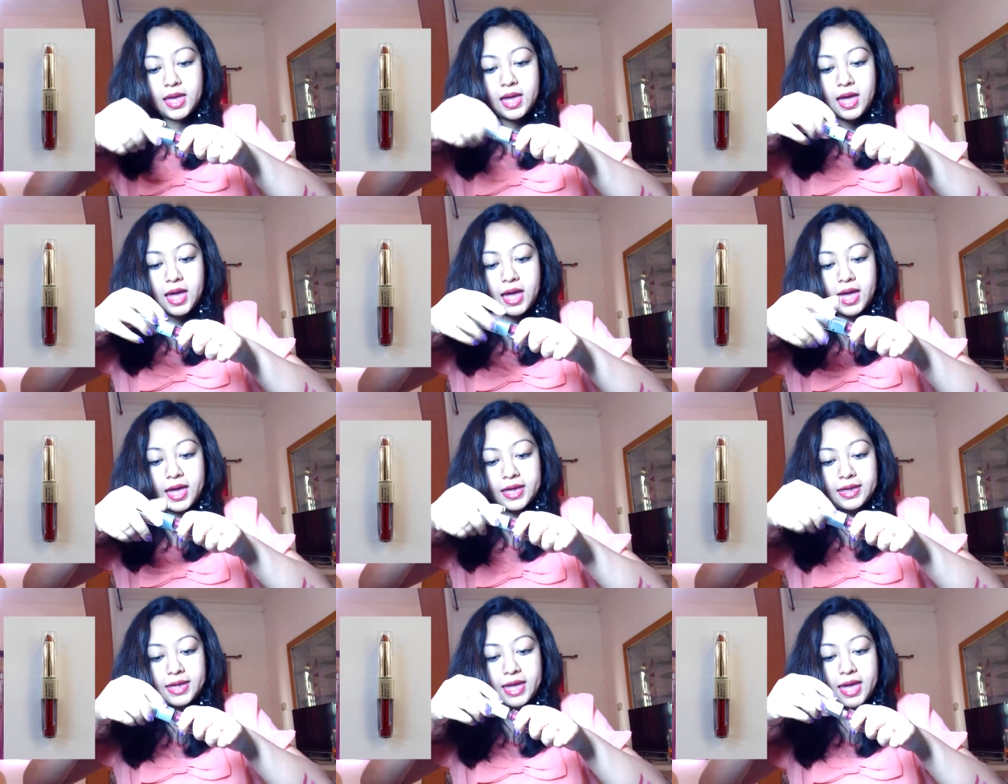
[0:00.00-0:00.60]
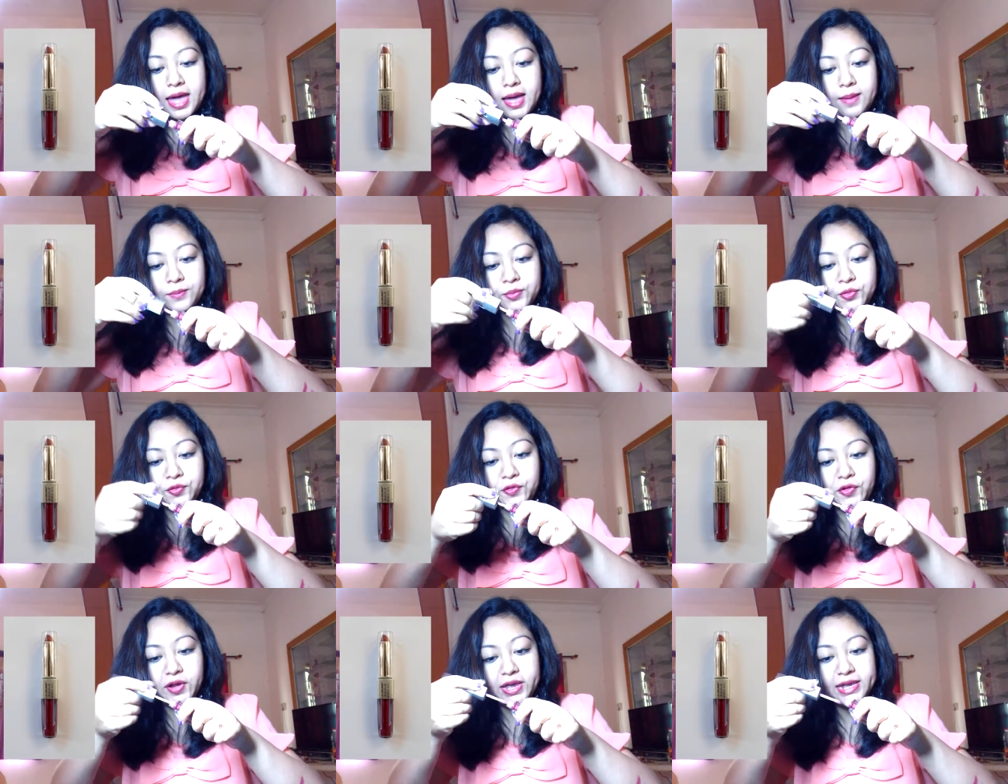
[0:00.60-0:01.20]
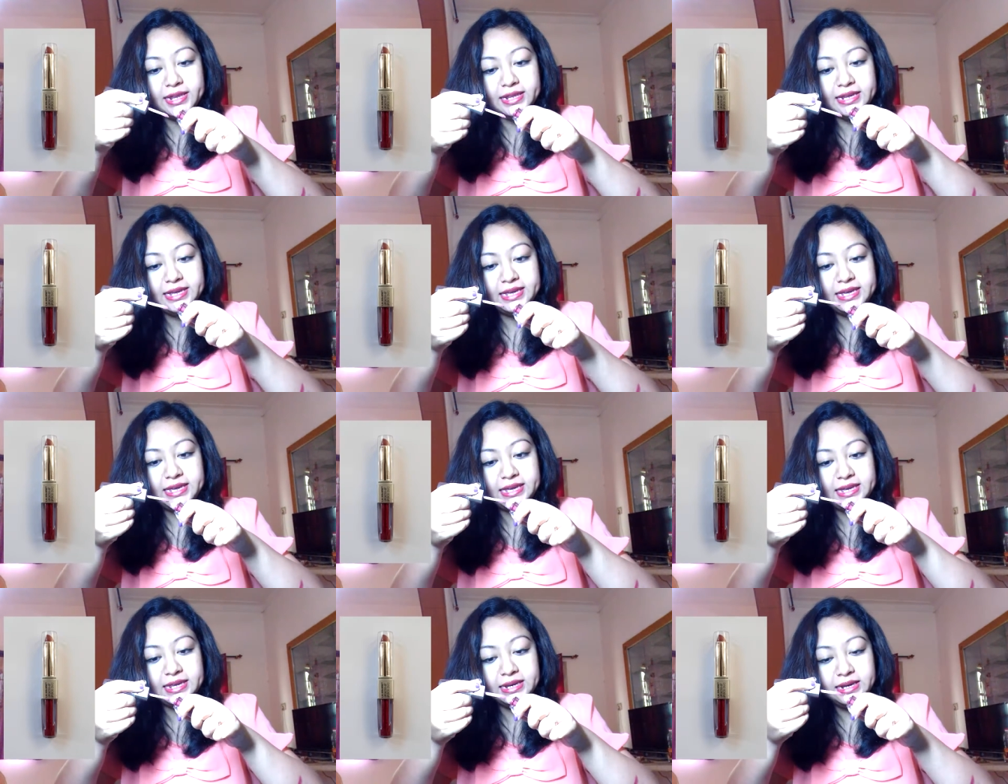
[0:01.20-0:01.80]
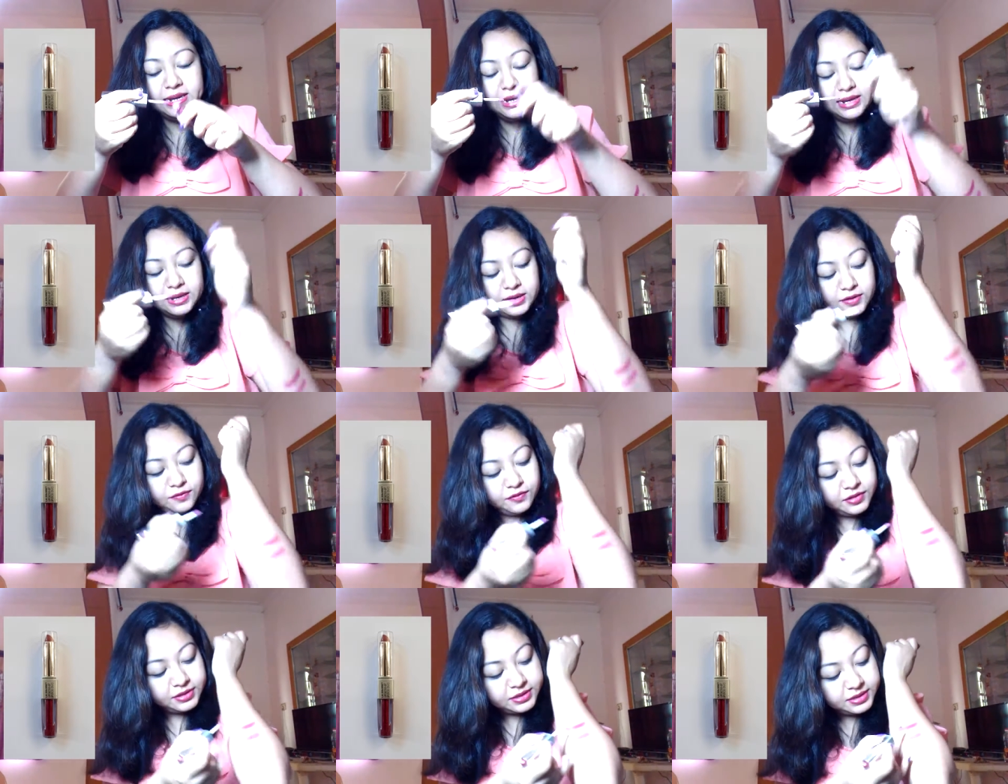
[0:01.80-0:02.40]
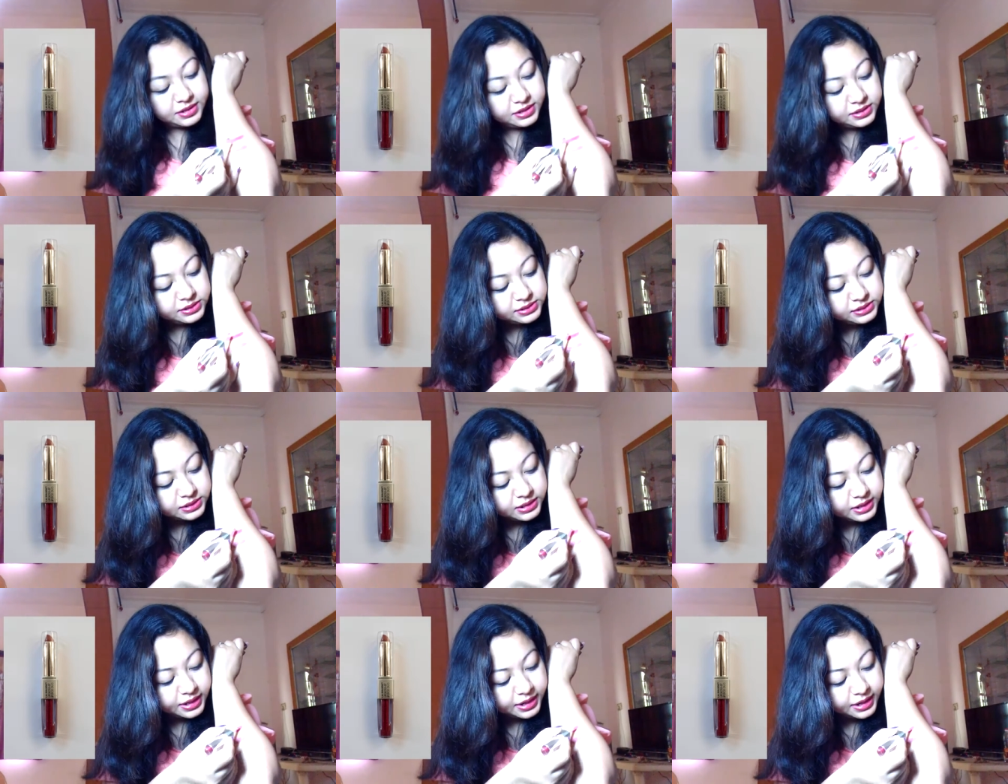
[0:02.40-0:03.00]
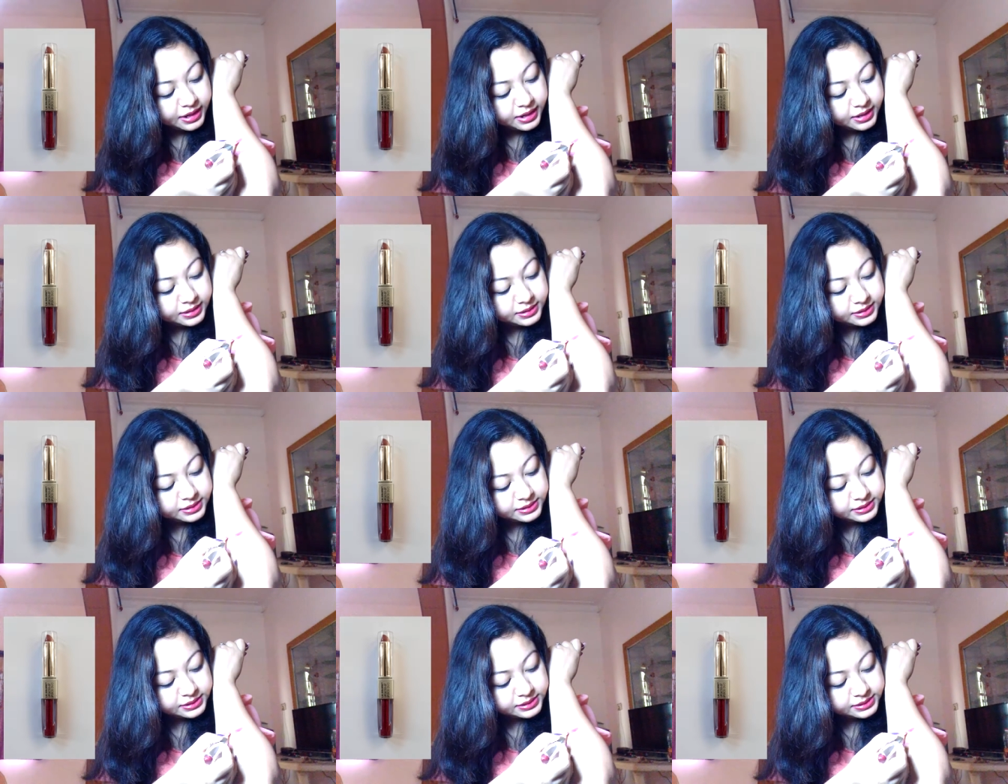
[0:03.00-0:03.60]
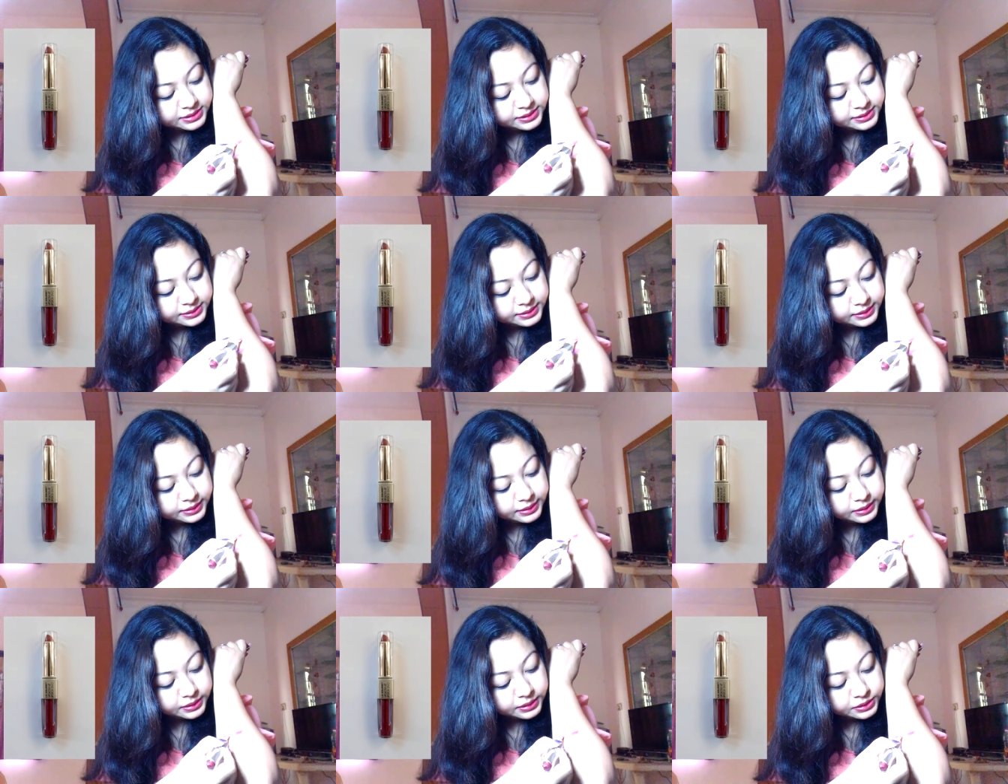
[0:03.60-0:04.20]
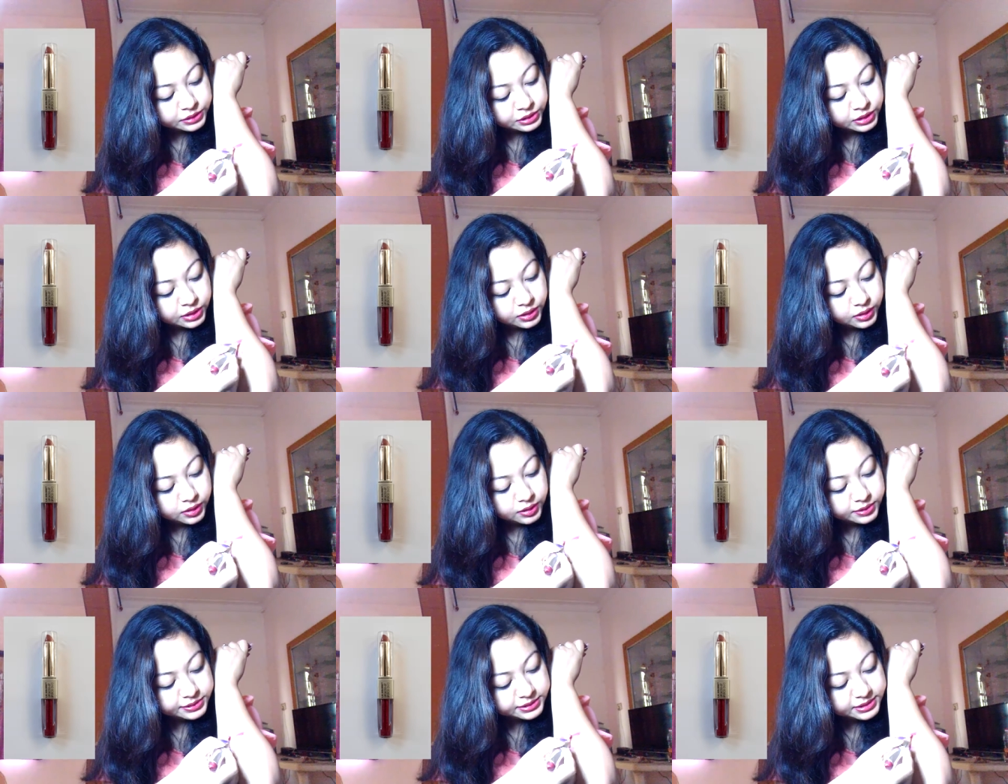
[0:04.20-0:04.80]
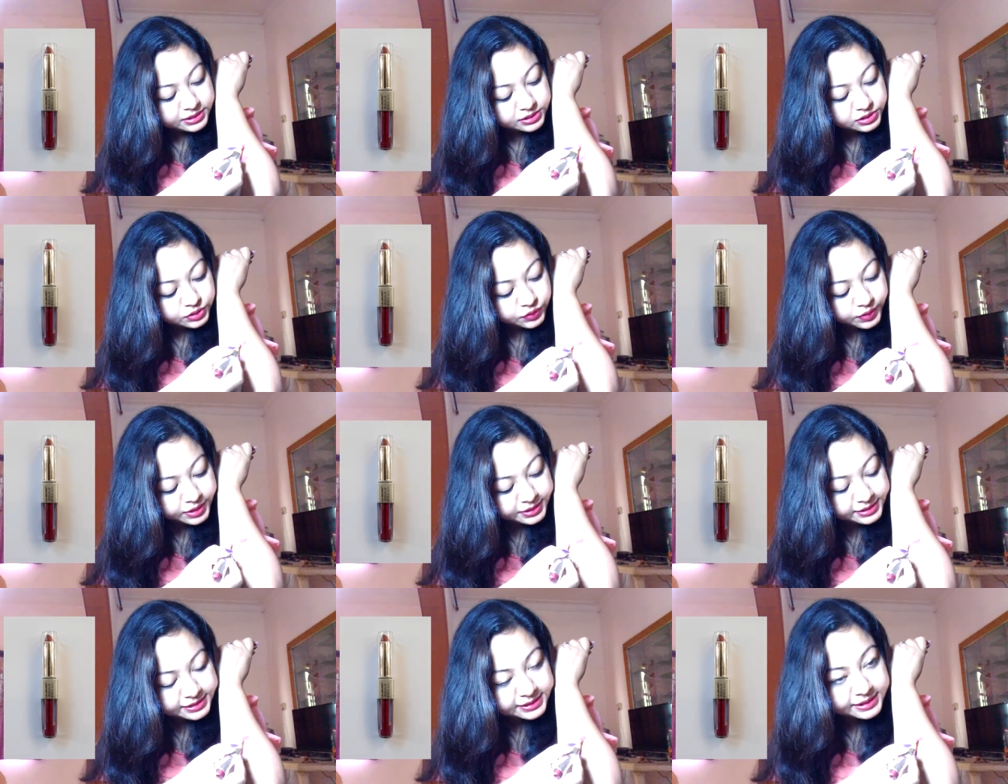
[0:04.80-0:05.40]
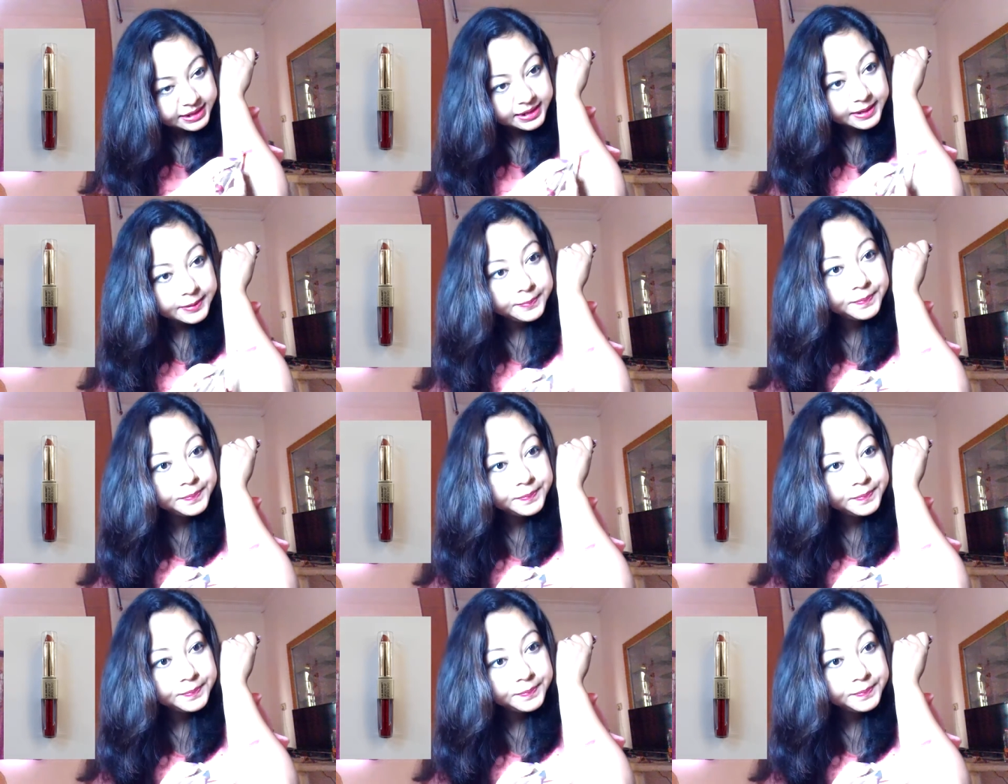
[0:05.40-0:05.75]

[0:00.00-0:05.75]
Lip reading: I am really in love with this. And this is the gloss, as you can see.